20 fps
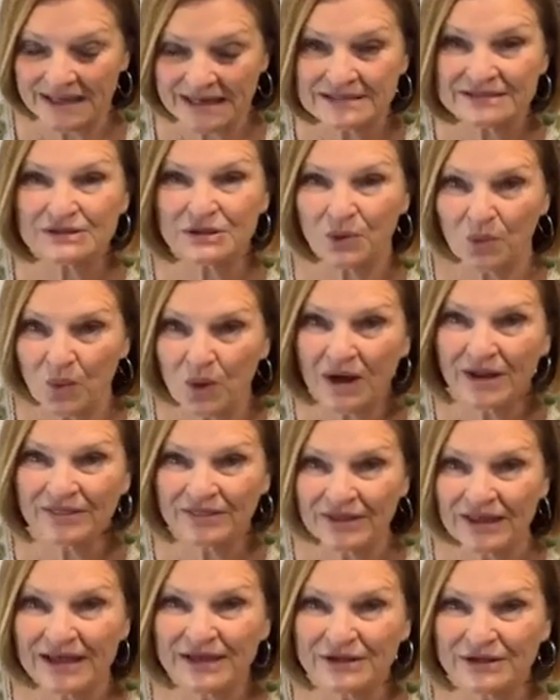That's the
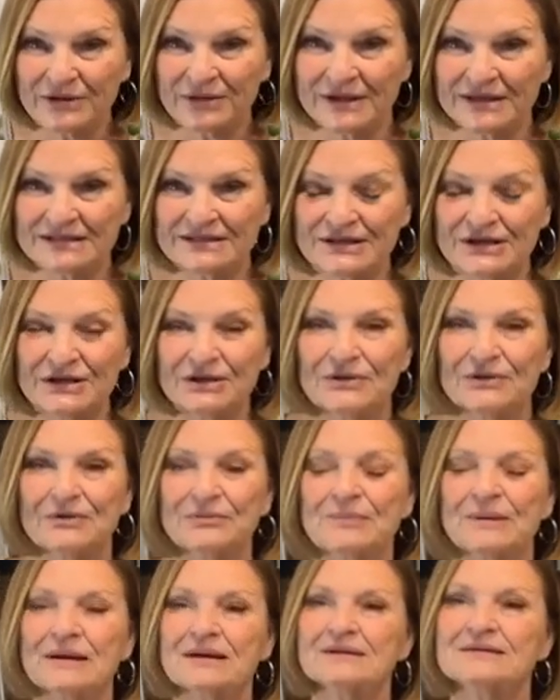one thing you can
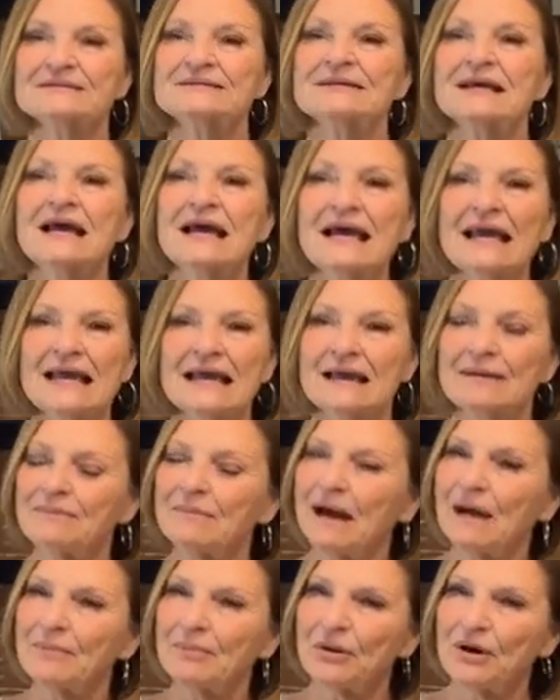do, because in
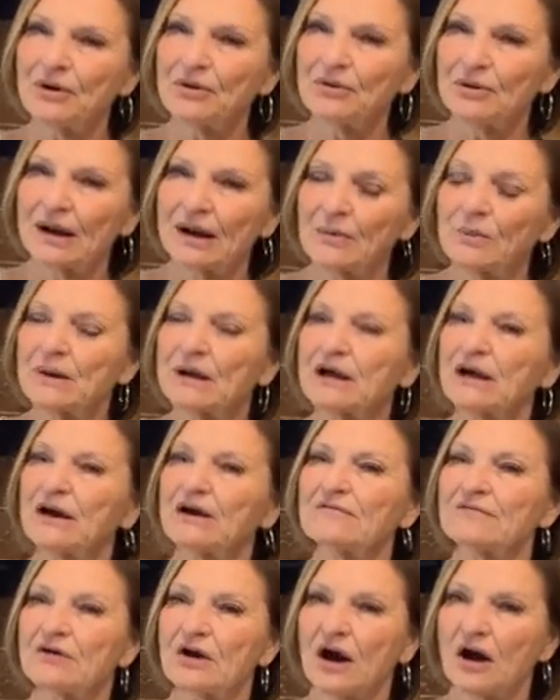my program, we
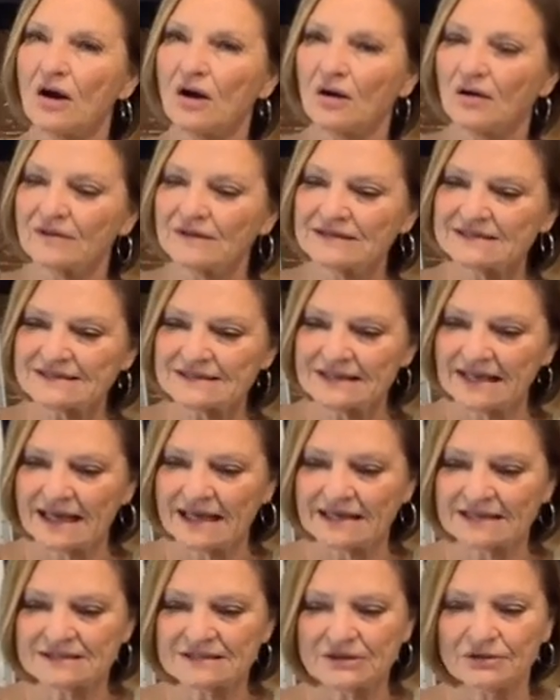cover all these
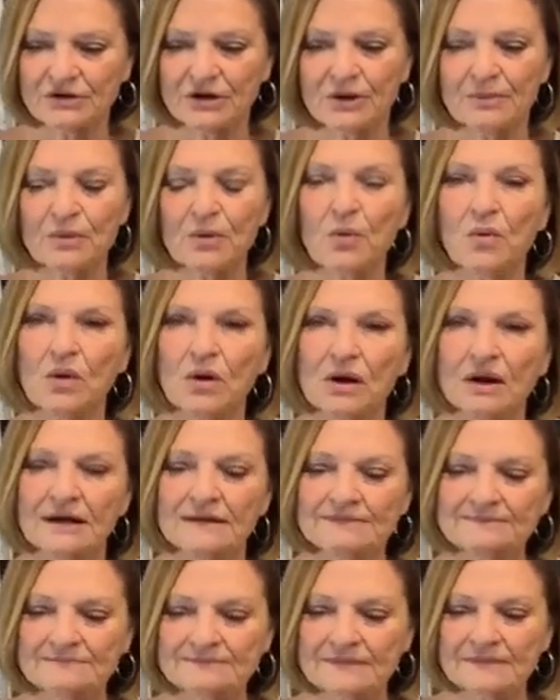things. So number
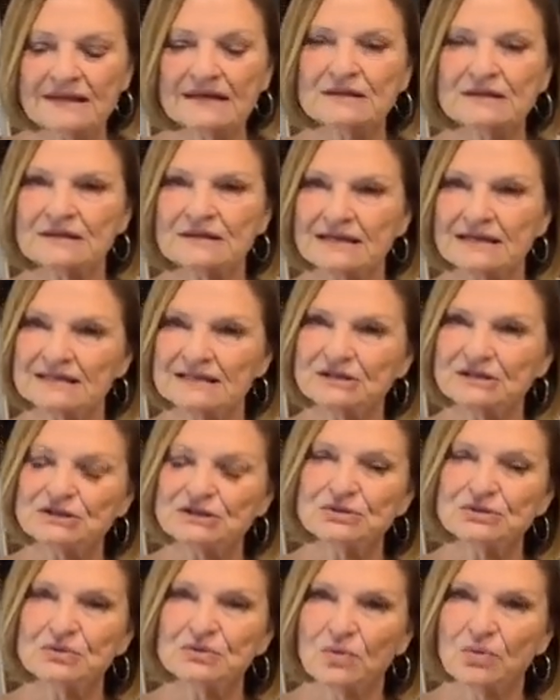one is I
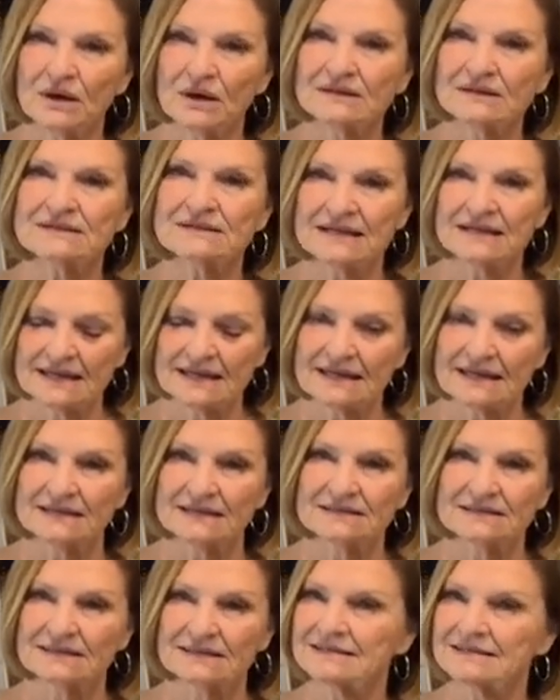teach you what to
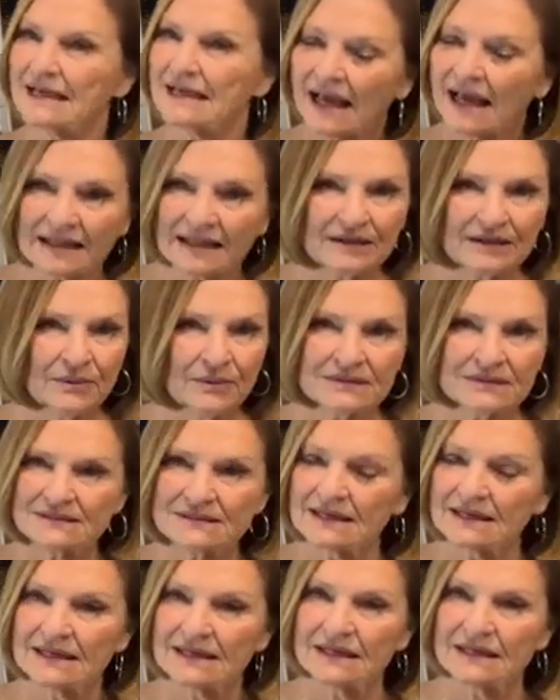eat, exactly what to